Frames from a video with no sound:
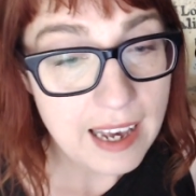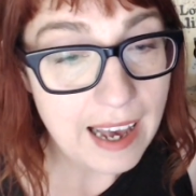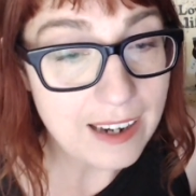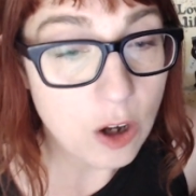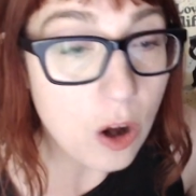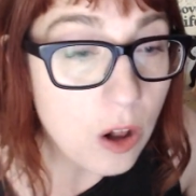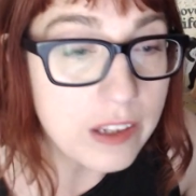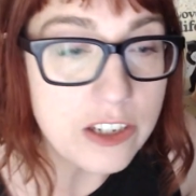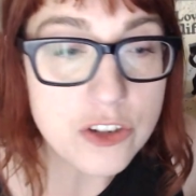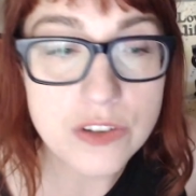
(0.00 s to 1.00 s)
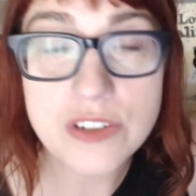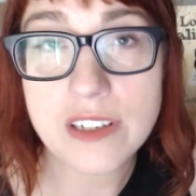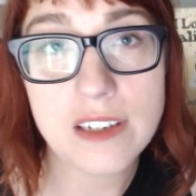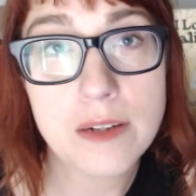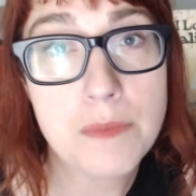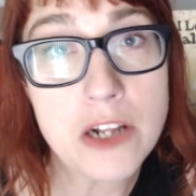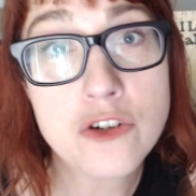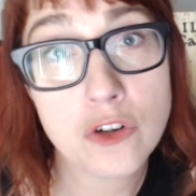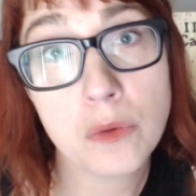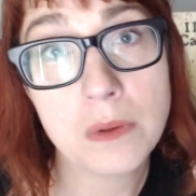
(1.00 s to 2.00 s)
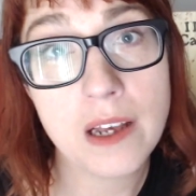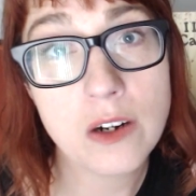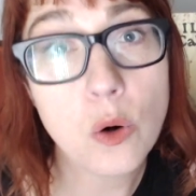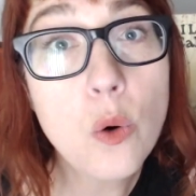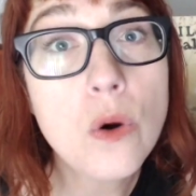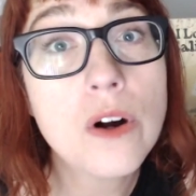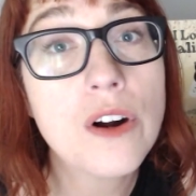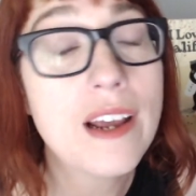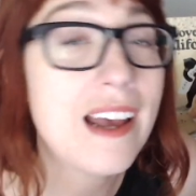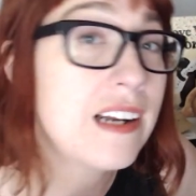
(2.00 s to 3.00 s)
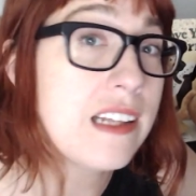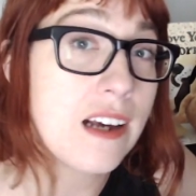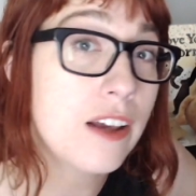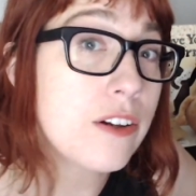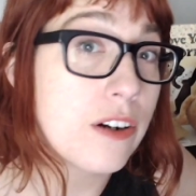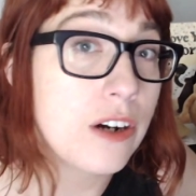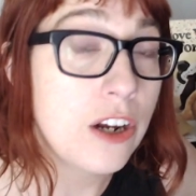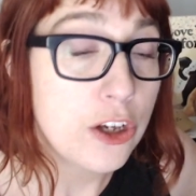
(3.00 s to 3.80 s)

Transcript: at all interested in menstrual blood or any other